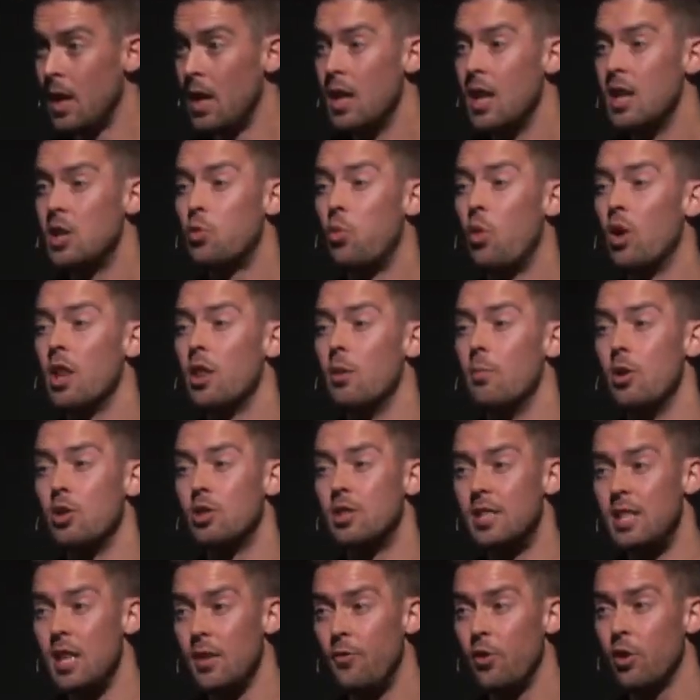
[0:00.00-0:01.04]
It's one of the
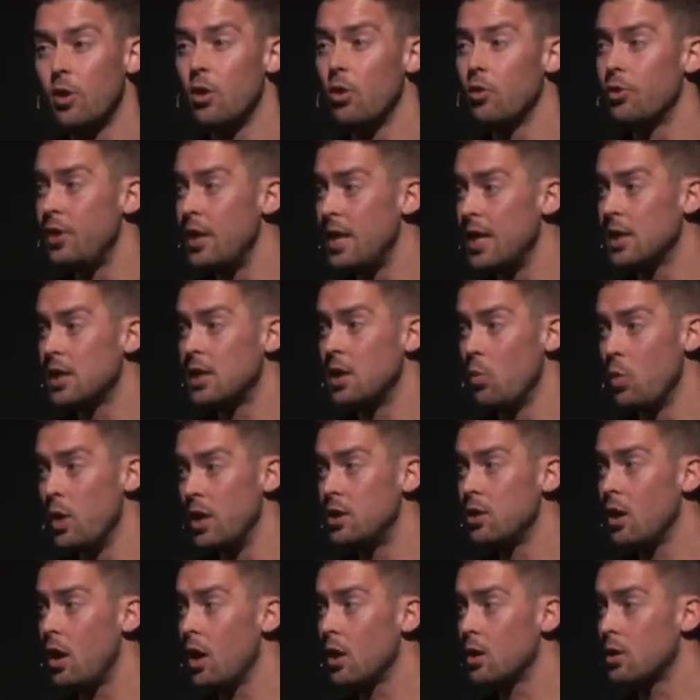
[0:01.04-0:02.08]
most difficult things that we
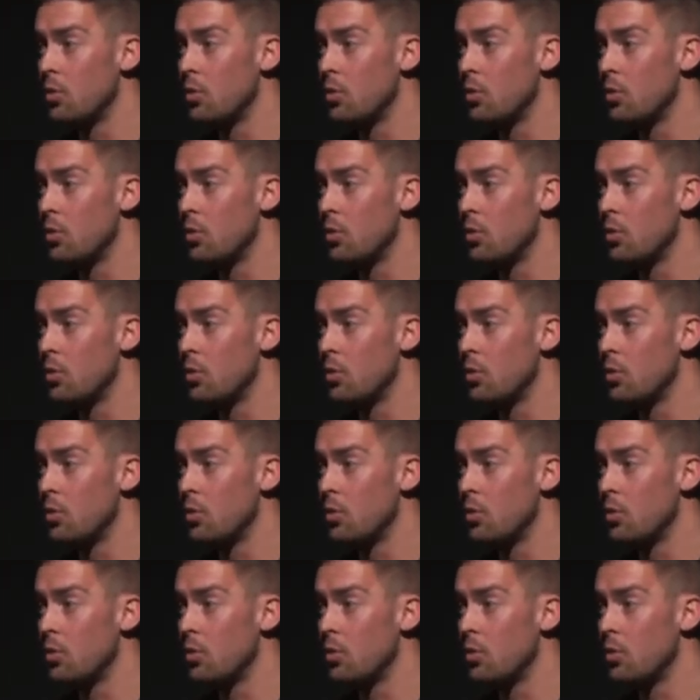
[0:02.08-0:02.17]
talk,